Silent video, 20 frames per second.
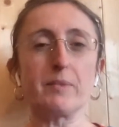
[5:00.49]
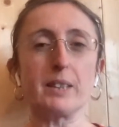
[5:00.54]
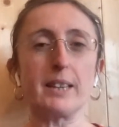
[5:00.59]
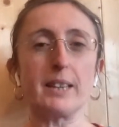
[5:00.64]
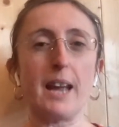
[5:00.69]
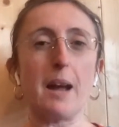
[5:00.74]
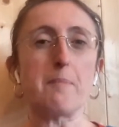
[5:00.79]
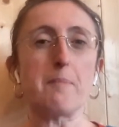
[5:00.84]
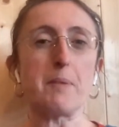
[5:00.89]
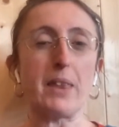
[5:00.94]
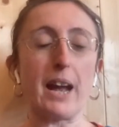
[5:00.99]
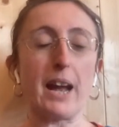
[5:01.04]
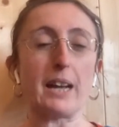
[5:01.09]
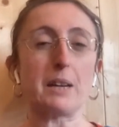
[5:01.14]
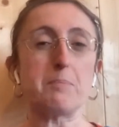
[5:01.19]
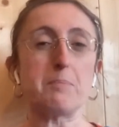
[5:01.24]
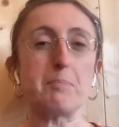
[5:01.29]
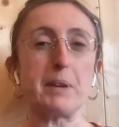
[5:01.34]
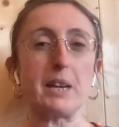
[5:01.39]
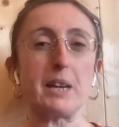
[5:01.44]
Yeah, but that
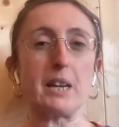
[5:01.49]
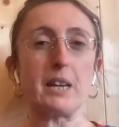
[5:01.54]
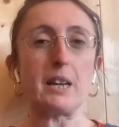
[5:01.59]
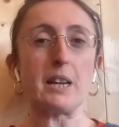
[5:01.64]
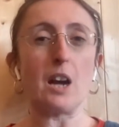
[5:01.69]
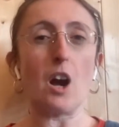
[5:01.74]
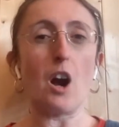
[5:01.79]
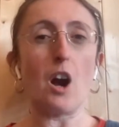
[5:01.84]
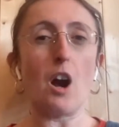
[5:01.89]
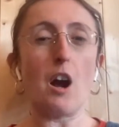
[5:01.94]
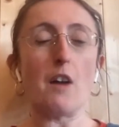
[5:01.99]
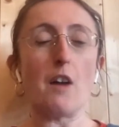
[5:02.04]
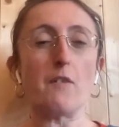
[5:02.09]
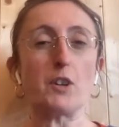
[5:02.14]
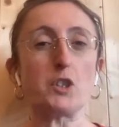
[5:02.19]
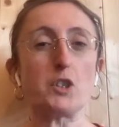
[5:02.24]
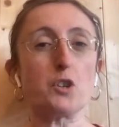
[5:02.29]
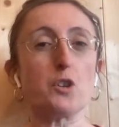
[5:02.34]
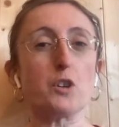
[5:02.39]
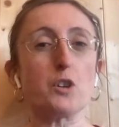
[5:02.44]
can be either
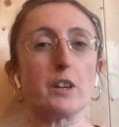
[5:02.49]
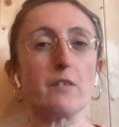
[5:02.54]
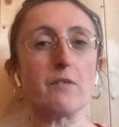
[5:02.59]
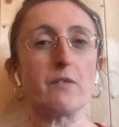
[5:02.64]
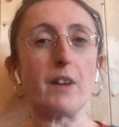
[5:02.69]
talking